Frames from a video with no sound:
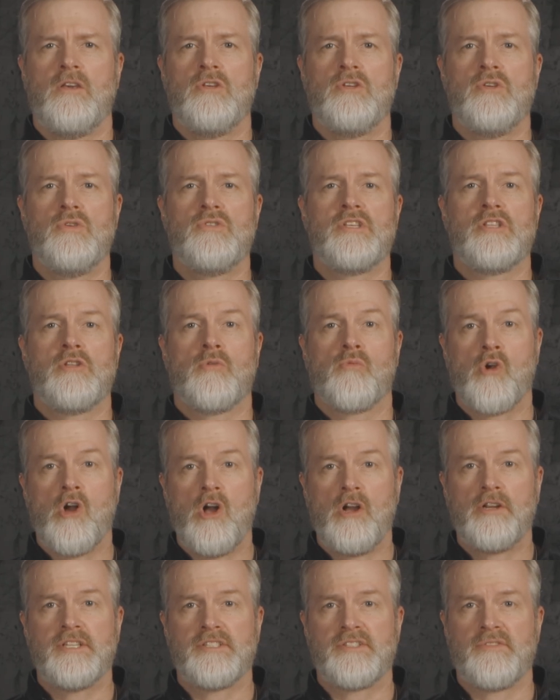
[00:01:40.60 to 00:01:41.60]
Using the
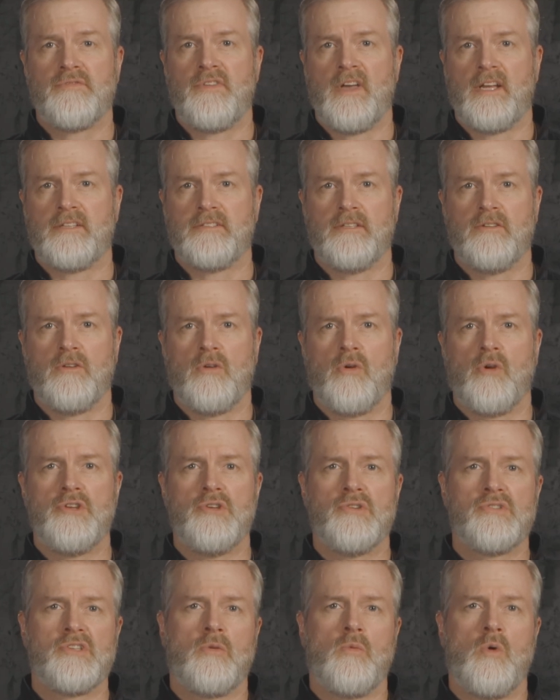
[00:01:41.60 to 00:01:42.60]
wrong disinfectant or
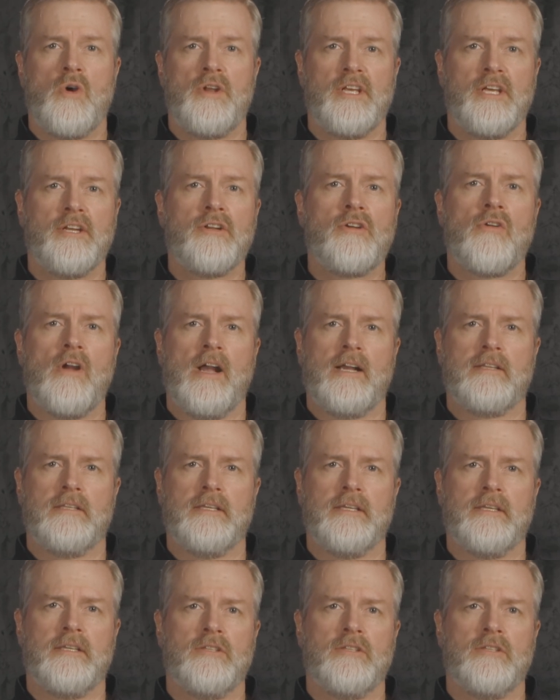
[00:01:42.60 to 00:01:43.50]
using one incorrectly